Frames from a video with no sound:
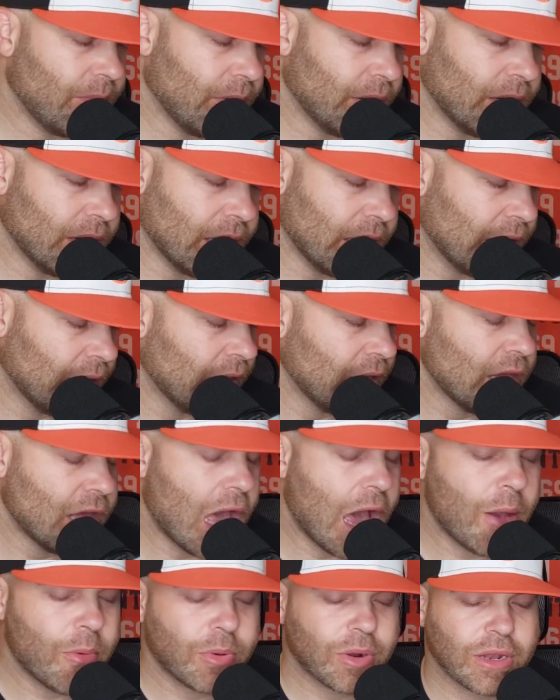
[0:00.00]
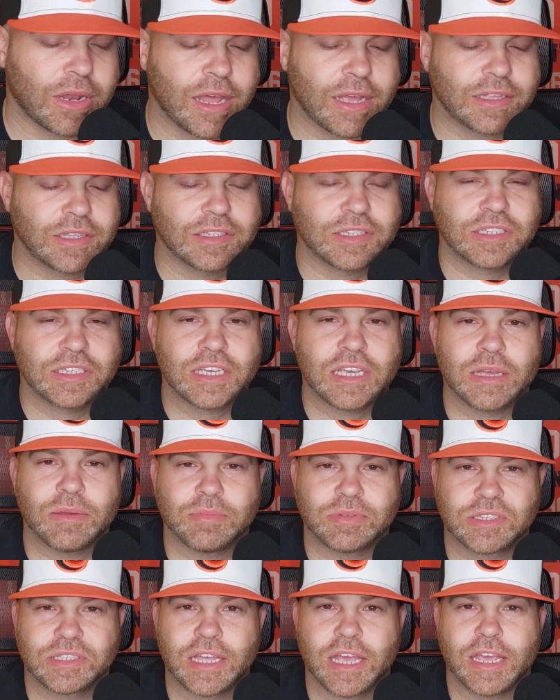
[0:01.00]
But I would have liked to see him
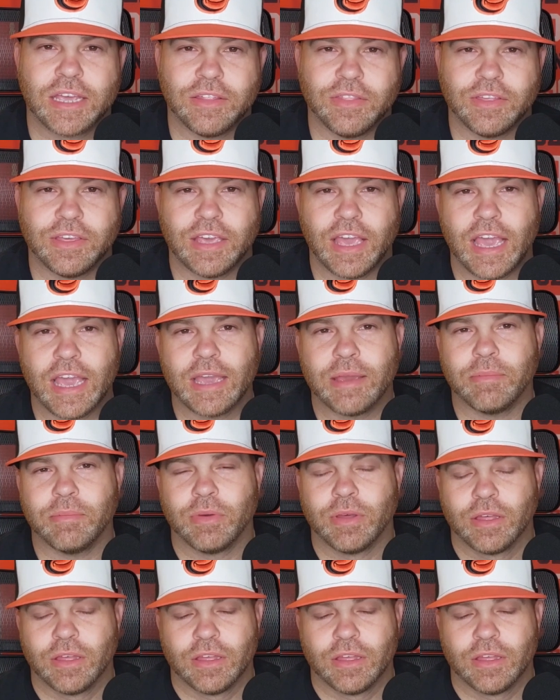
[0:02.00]
stay in the game,